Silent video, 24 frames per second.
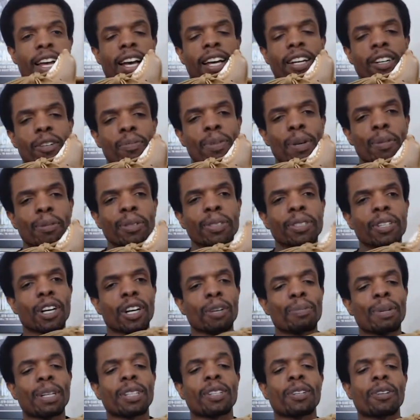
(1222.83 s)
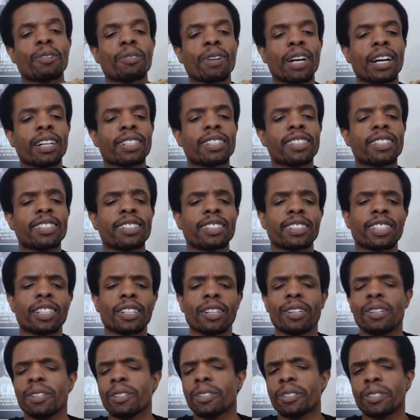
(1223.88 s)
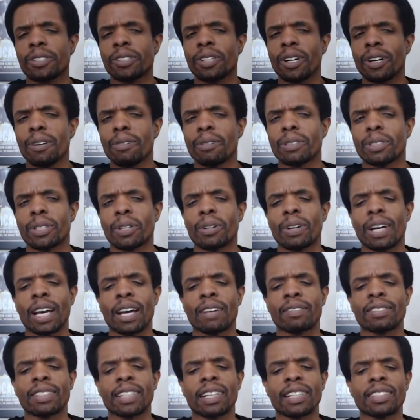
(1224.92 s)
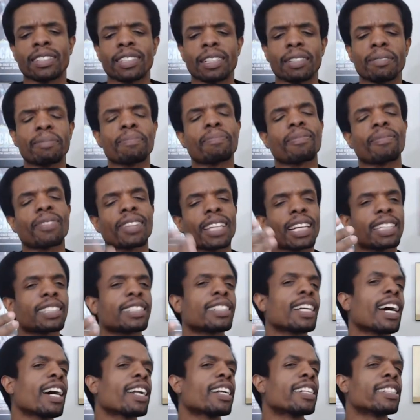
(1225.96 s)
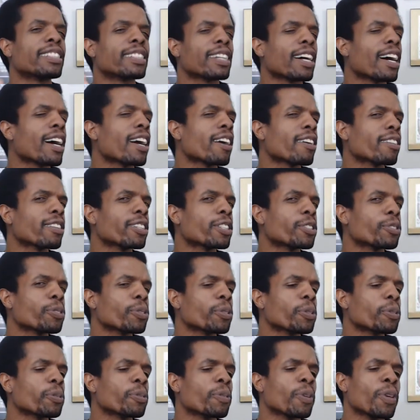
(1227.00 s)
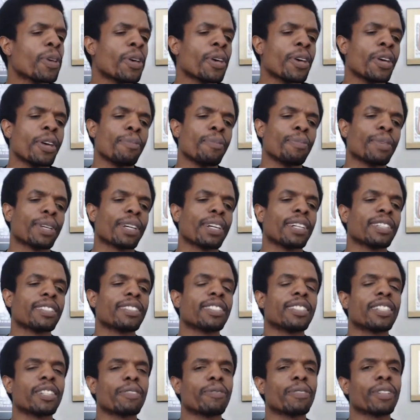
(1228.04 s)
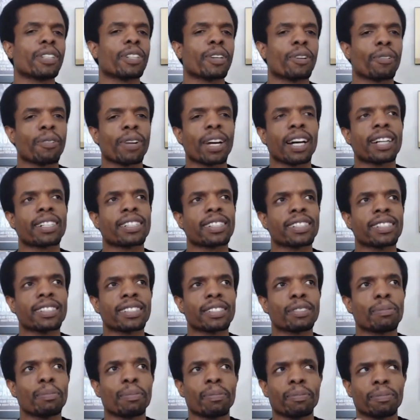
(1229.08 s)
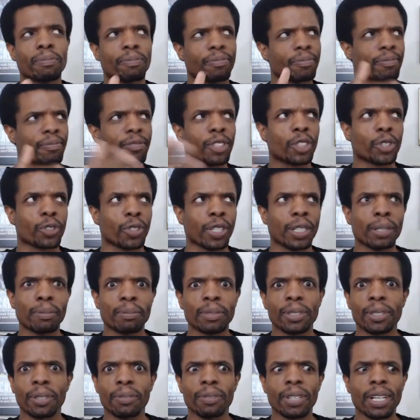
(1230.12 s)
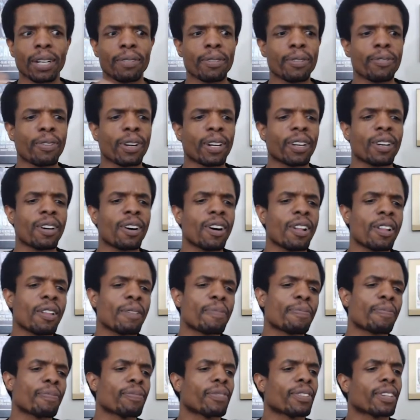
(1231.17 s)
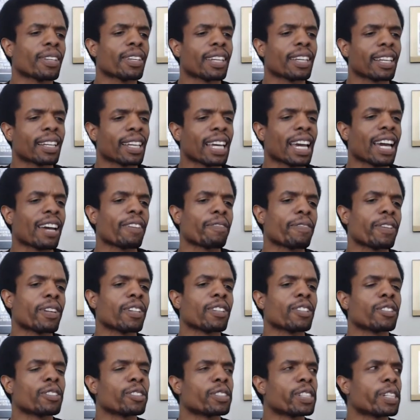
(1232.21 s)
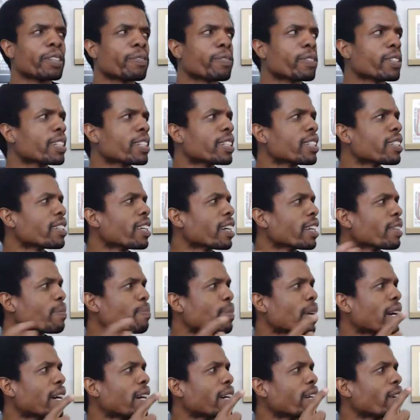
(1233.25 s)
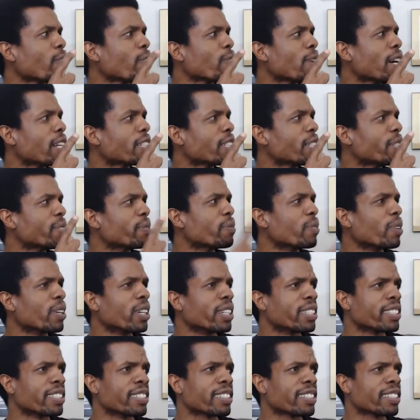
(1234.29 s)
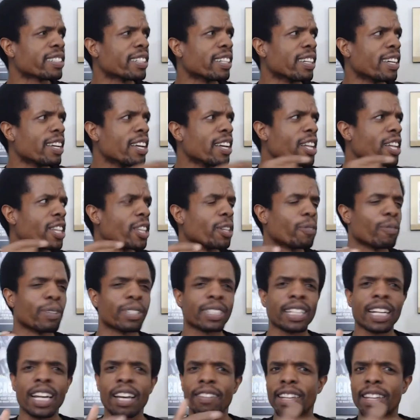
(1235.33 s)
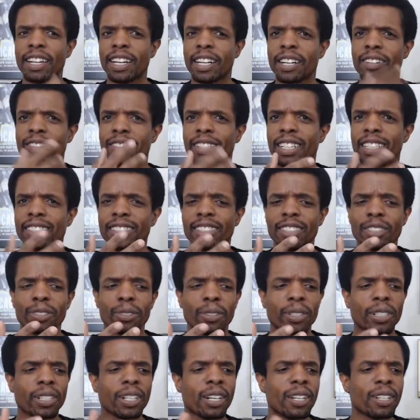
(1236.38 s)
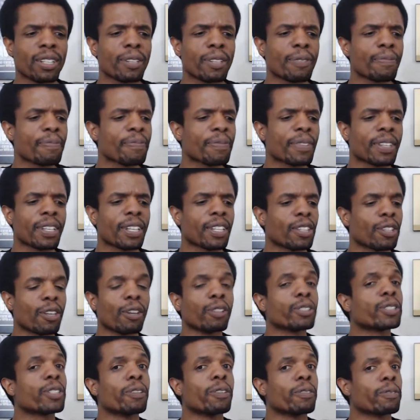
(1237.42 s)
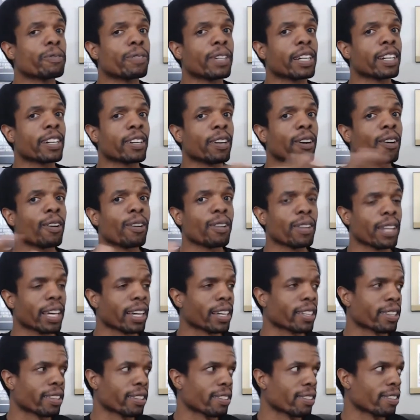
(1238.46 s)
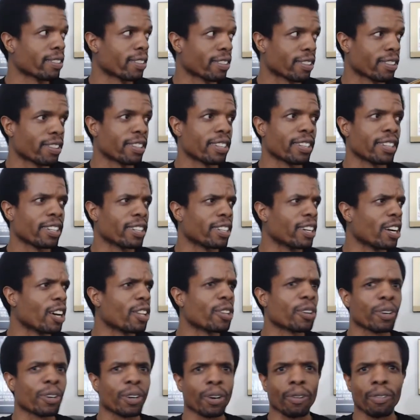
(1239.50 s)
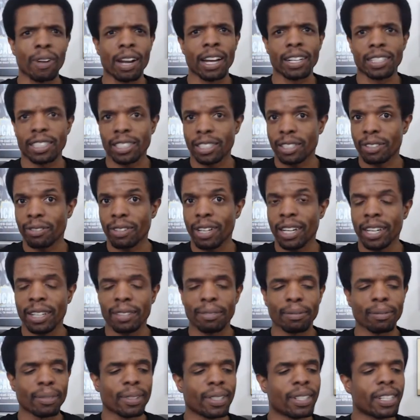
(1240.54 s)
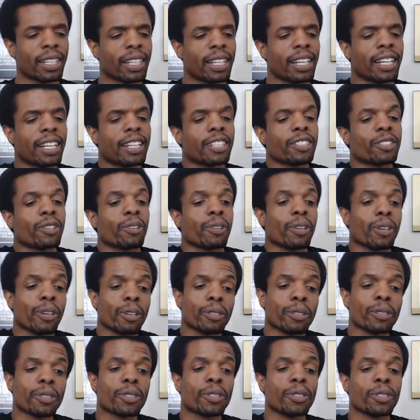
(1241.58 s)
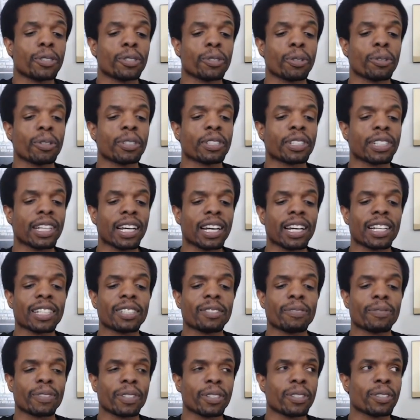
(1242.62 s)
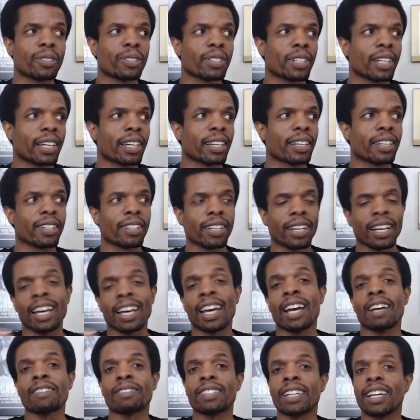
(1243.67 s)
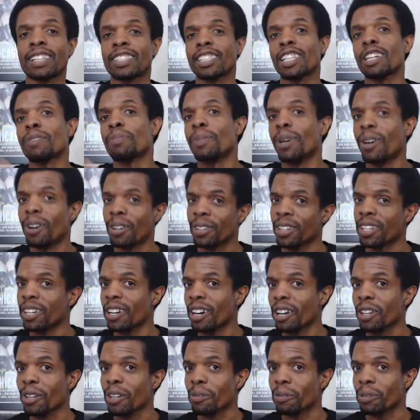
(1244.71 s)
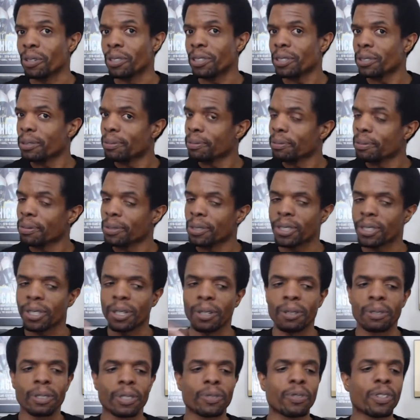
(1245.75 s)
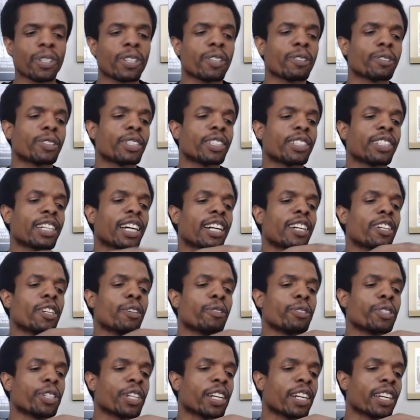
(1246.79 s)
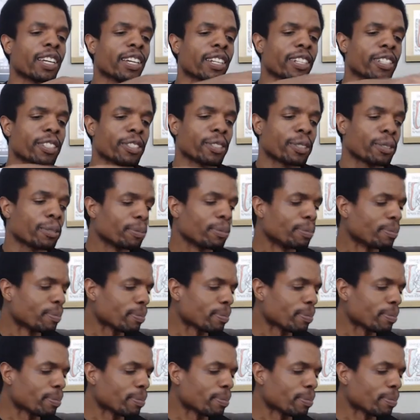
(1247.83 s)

I know people talk about the Huaraches and say, oh, you should always go half size up. It's not entirely true because the different Huaraches trims or whatever you want to call them can fit a little differently. Like my Huarache Rons, the ones that have that iridescent sort of color, those don't fit at all like the other Huaraches, right? So those, true to size, feels like half size up on the other ones. So it's one of those things you got to know what you're getting into.